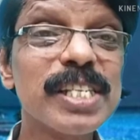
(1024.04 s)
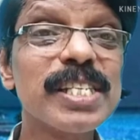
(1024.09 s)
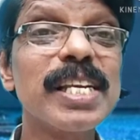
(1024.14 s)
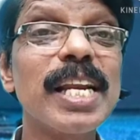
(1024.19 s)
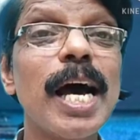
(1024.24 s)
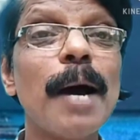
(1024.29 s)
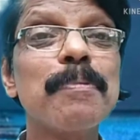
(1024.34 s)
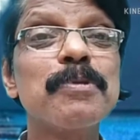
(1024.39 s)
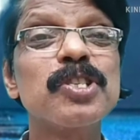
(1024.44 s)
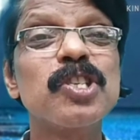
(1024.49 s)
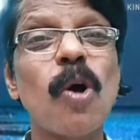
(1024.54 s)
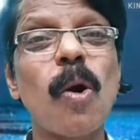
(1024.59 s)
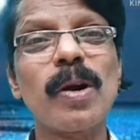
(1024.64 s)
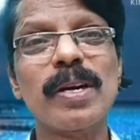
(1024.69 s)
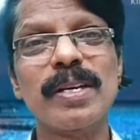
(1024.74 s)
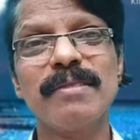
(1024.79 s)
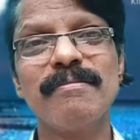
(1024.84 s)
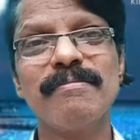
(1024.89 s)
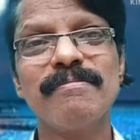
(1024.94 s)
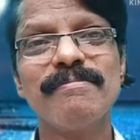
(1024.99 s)

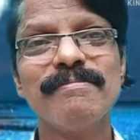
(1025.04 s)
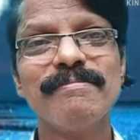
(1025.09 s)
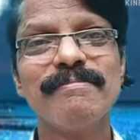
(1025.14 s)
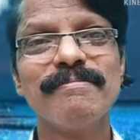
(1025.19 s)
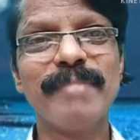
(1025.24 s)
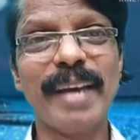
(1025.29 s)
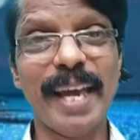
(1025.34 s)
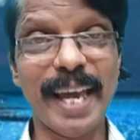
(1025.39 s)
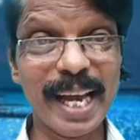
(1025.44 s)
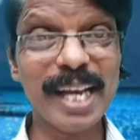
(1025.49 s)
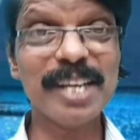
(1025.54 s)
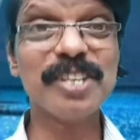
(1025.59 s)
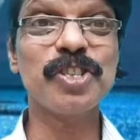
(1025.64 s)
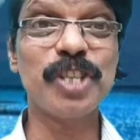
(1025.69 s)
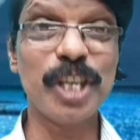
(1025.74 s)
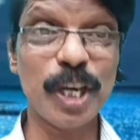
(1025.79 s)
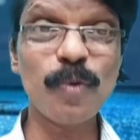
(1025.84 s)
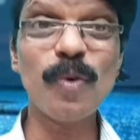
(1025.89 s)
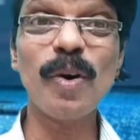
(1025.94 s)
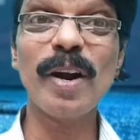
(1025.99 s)
snapshot. Yes,
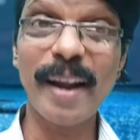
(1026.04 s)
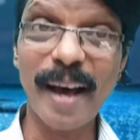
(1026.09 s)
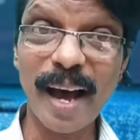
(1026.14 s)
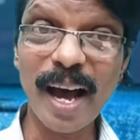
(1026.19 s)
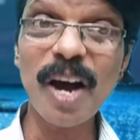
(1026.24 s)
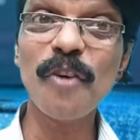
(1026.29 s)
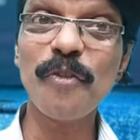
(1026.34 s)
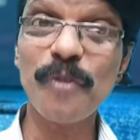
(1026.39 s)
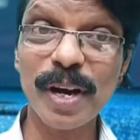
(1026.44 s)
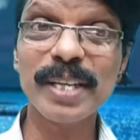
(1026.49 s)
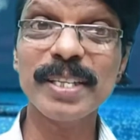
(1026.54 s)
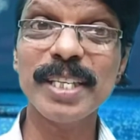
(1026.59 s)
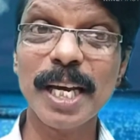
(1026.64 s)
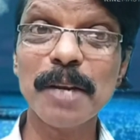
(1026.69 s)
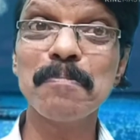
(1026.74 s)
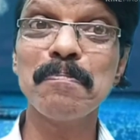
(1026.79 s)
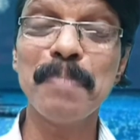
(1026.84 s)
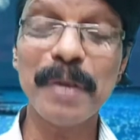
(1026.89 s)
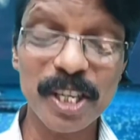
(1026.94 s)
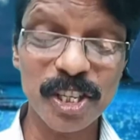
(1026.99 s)
she would laugh at
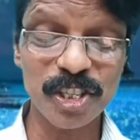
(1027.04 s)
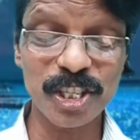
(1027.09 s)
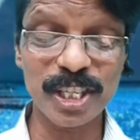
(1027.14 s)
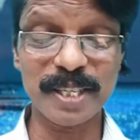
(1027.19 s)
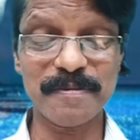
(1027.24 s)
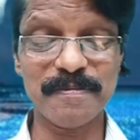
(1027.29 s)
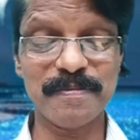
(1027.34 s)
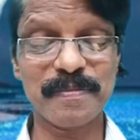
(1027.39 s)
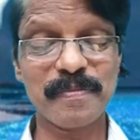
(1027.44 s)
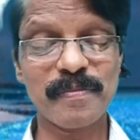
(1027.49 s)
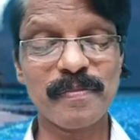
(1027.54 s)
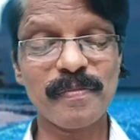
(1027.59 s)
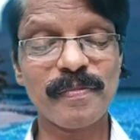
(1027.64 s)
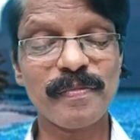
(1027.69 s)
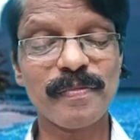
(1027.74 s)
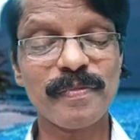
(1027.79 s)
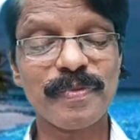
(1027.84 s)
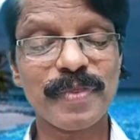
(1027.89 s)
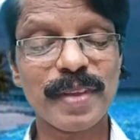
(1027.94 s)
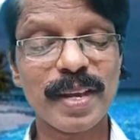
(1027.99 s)
that picture.
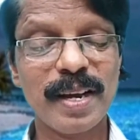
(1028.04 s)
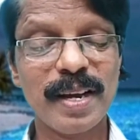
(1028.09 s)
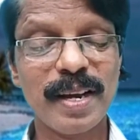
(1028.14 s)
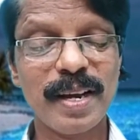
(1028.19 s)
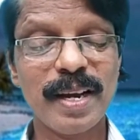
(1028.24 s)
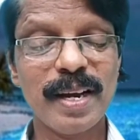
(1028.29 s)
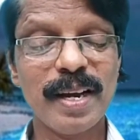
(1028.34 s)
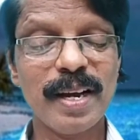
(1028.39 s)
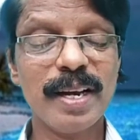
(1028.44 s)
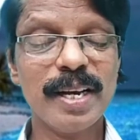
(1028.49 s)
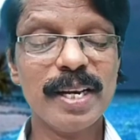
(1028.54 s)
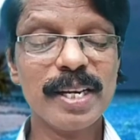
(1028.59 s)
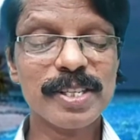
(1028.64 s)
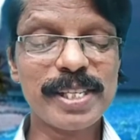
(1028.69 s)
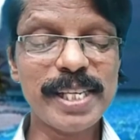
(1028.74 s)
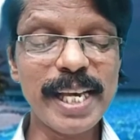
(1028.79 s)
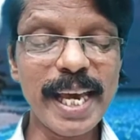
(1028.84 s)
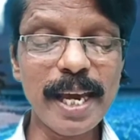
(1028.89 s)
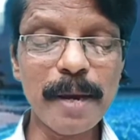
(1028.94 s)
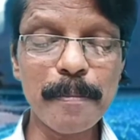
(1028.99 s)

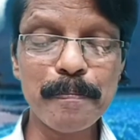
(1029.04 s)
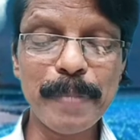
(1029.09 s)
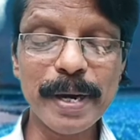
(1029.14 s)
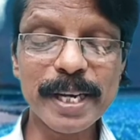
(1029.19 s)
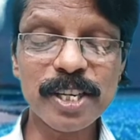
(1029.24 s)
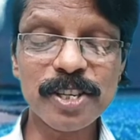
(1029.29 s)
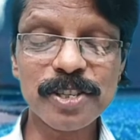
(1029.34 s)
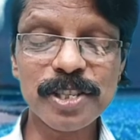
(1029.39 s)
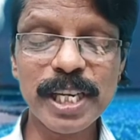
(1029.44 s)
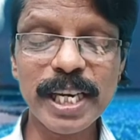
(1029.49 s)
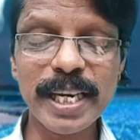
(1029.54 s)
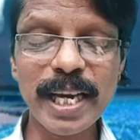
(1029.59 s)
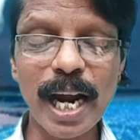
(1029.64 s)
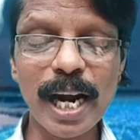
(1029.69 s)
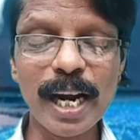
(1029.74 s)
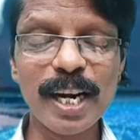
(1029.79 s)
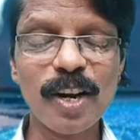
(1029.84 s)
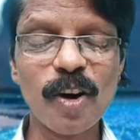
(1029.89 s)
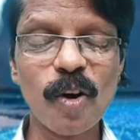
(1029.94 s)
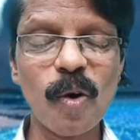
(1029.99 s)
See Betty
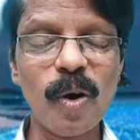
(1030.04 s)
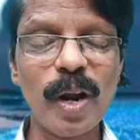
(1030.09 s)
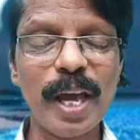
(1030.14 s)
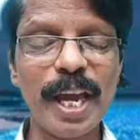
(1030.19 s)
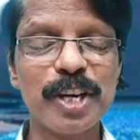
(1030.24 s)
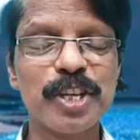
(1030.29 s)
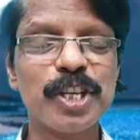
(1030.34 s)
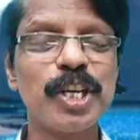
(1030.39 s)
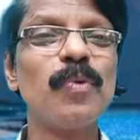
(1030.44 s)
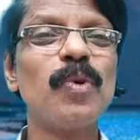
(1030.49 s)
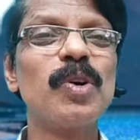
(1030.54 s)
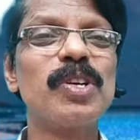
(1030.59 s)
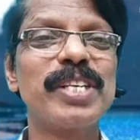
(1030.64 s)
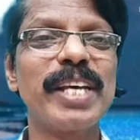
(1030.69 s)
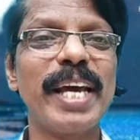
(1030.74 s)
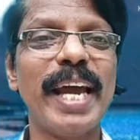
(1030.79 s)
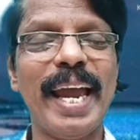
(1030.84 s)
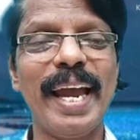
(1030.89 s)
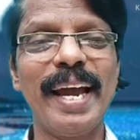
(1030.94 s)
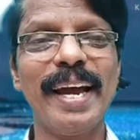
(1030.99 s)
and Dolly, she would
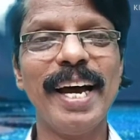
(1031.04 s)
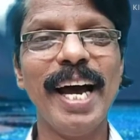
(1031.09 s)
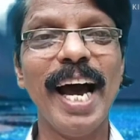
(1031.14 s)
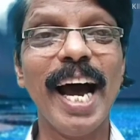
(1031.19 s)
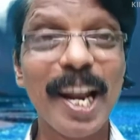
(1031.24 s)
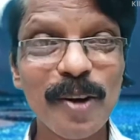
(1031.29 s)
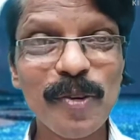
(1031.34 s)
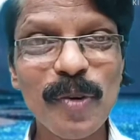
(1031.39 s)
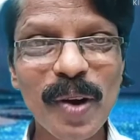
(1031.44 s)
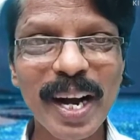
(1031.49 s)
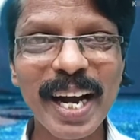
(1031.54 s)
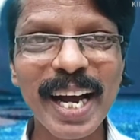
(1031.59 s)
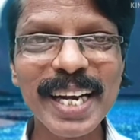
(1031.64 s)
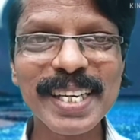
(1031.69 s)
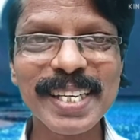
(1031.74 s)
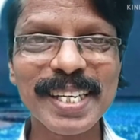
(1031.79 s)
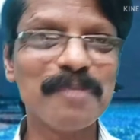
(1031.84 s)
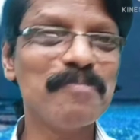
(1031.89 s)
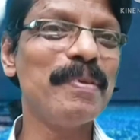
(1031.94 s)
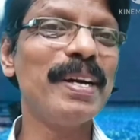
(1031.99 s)
say. And look
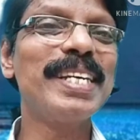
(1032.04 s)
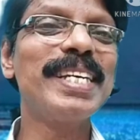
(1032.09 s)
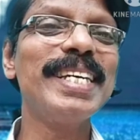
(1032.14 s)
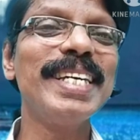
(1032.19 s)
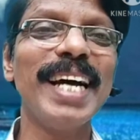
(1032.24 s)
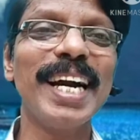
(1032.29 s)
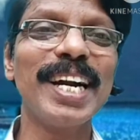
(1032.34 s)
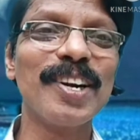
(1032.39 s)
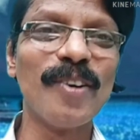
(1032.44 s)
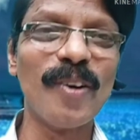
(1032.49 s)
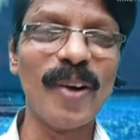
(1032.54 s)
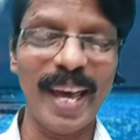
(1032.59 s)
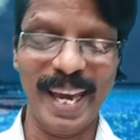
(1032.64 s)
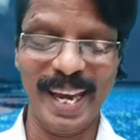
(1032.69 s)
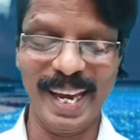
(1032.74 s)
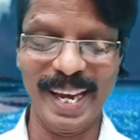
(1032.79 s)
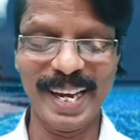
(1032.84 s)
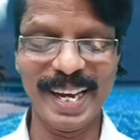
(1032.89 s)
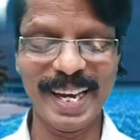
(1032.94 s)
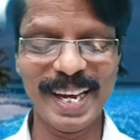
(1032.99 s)
at Betty and Dolly.
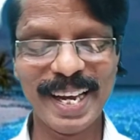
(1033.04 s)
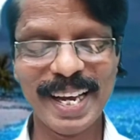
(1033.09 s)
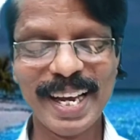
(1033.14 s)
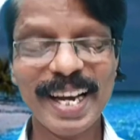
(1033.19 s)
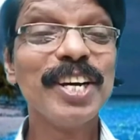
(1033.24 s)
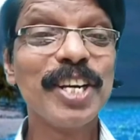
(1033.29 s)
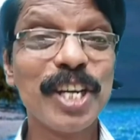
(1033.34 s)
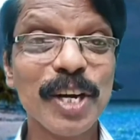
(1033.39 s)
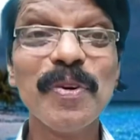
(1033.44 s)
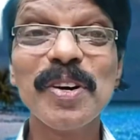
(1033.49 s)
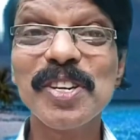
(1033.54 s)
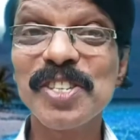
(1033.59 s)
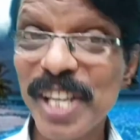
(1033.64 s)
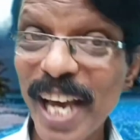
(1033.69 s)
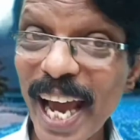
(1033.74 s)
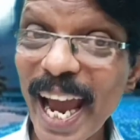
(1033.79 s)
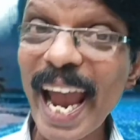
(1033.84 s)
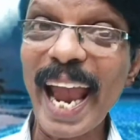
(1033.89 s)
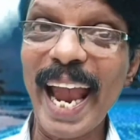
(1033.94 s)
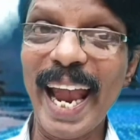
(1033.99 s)
She would
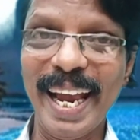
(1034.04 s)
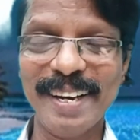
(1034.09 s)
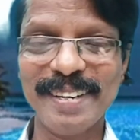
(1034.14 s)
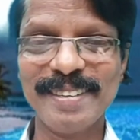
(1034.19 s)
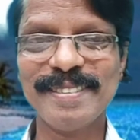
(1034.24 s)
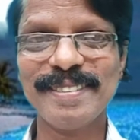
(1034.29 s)
say.